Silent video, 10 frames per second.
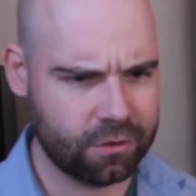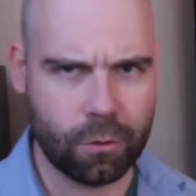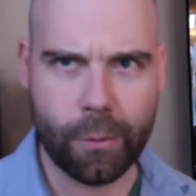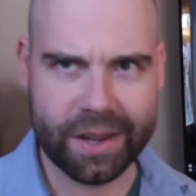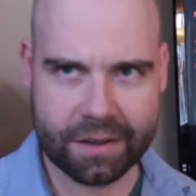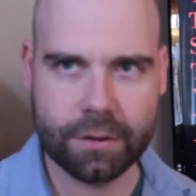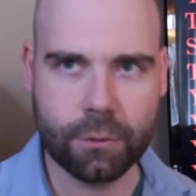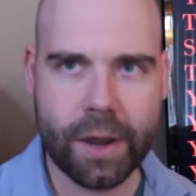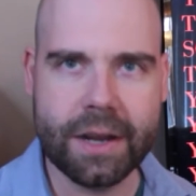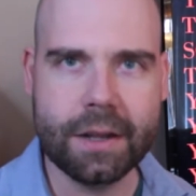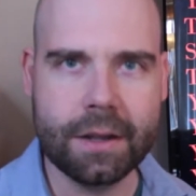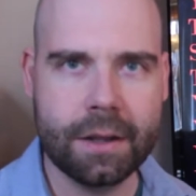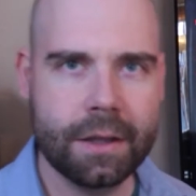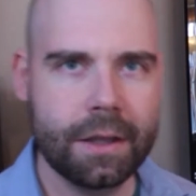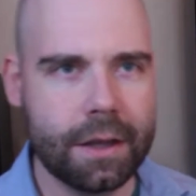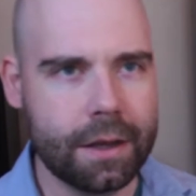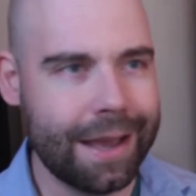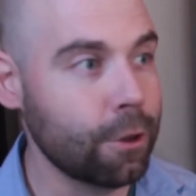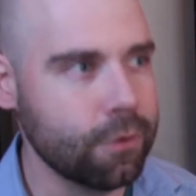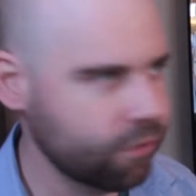so when we get to the writing
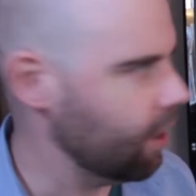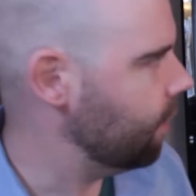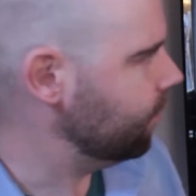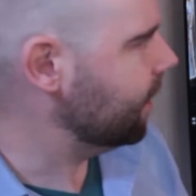exercise,